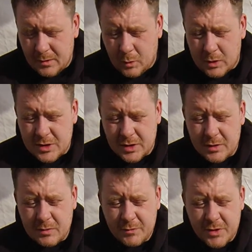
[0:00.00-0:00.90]
Once
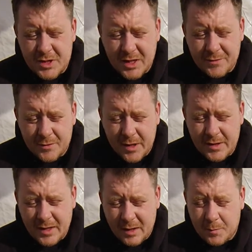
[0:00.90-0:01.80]
I'd received the
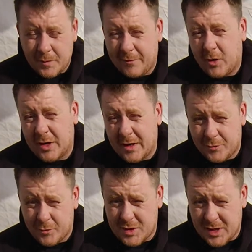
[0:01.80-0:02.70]
wraith axles, before I
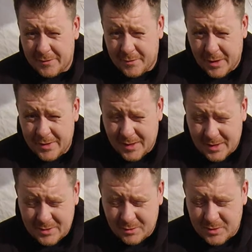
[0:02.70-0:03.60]
even received the wraith
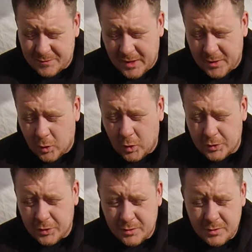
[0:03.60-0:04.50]
axles, I've then
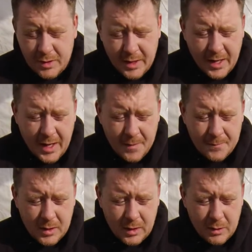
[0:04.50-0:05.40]
ordered a
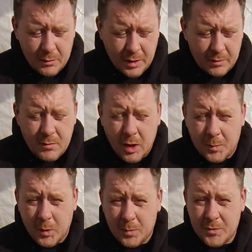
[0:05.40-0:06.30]
load of
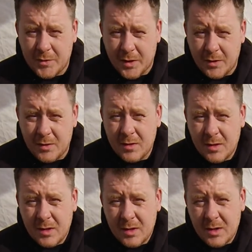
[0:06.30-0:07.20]
hop-ups for
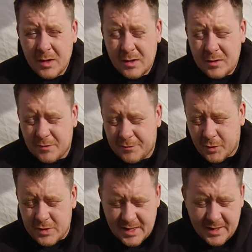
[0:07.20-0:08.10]
the
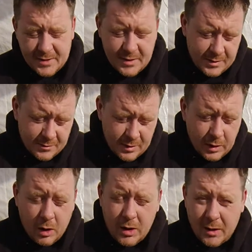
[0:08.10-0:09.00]
front end and the
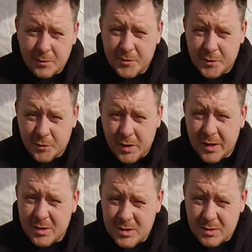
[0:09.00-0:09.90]
lockouts for the rear,
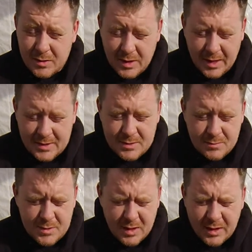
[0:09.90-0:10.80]
because they had,
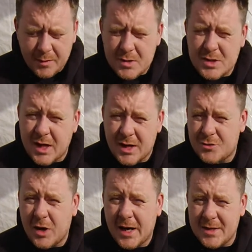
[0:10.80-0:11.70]
I think it was Jazz
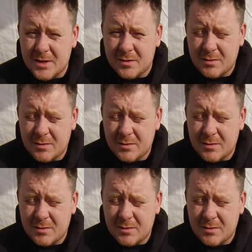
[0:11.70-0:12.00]
Rider,